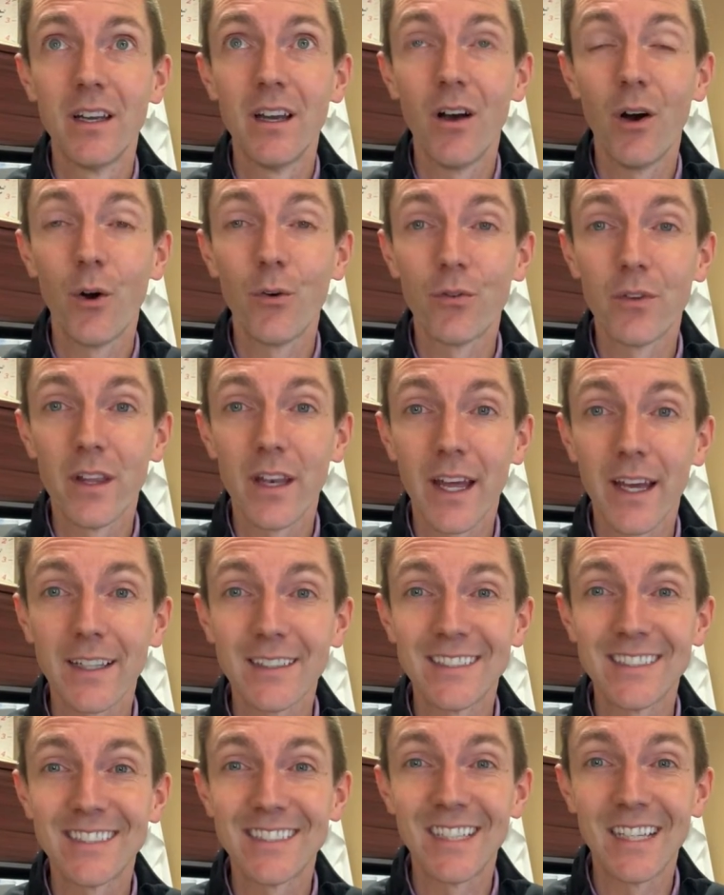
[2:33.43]
over the
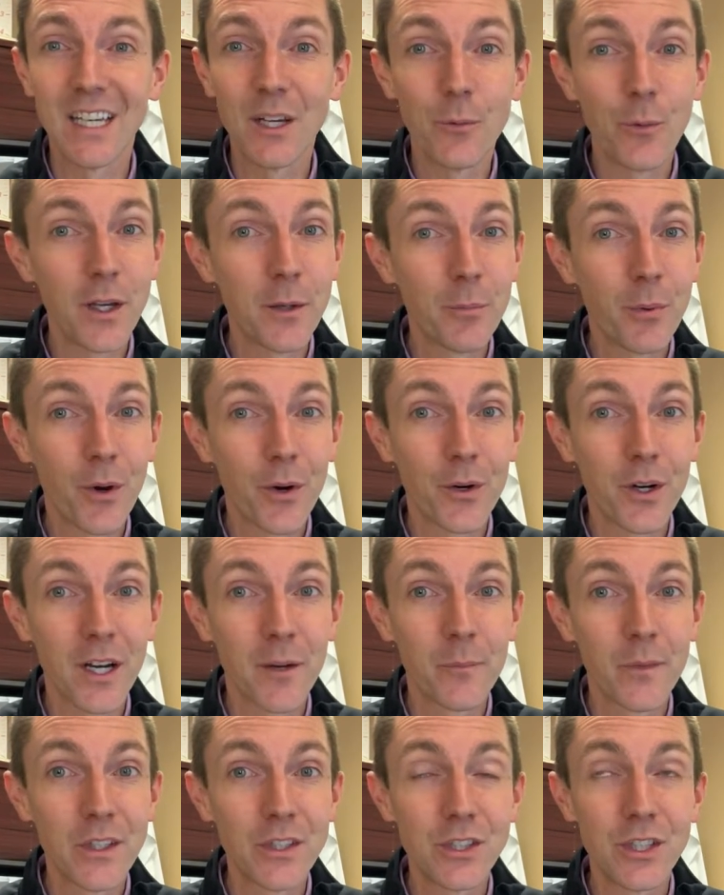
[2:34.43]
next, it's an 8-week
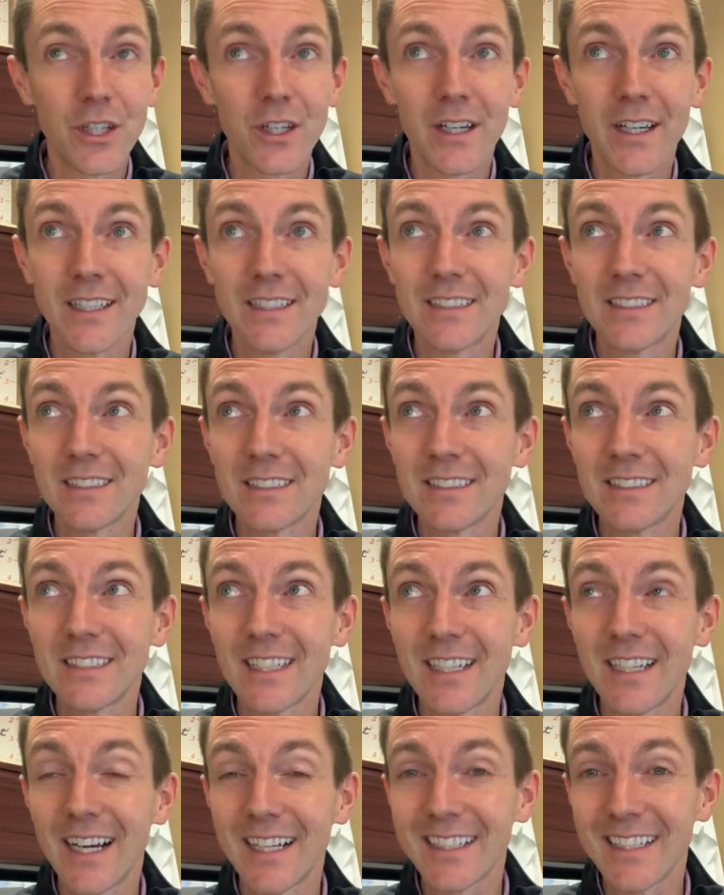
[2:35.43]
program this year. It's
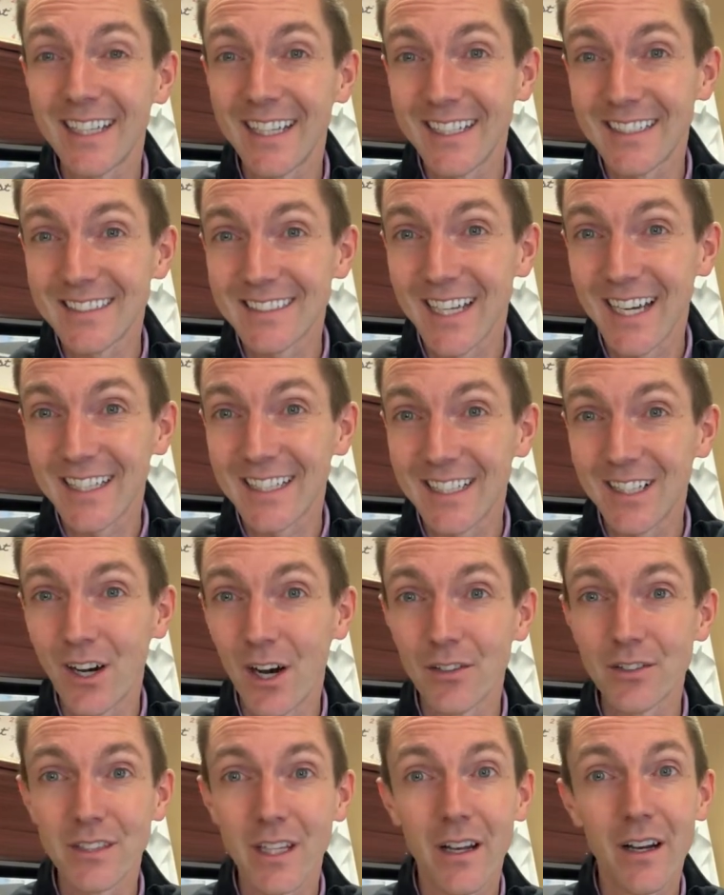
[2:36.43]
conducted inside the
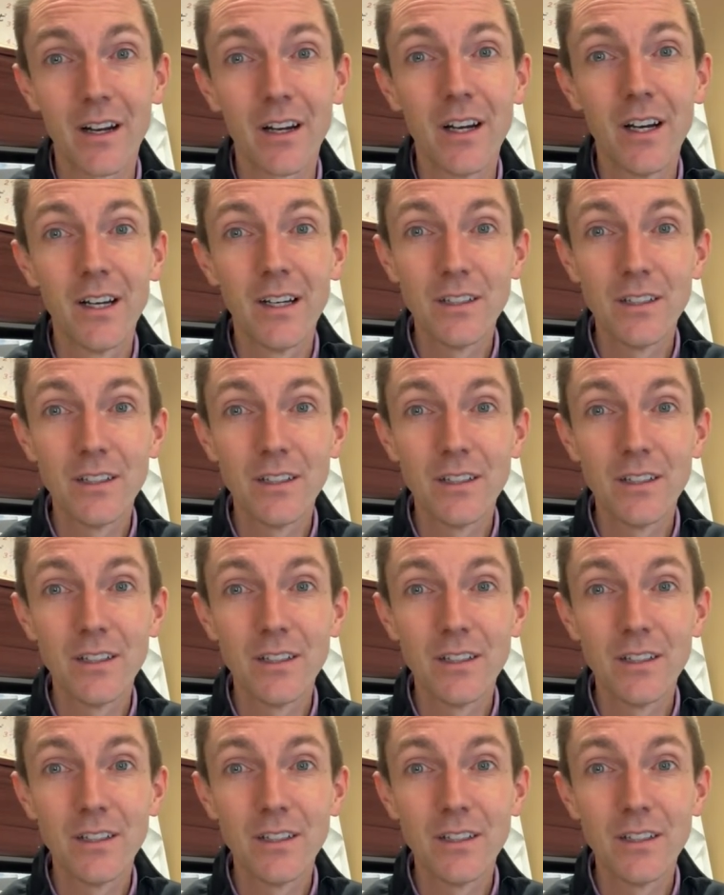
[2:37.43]
golf center.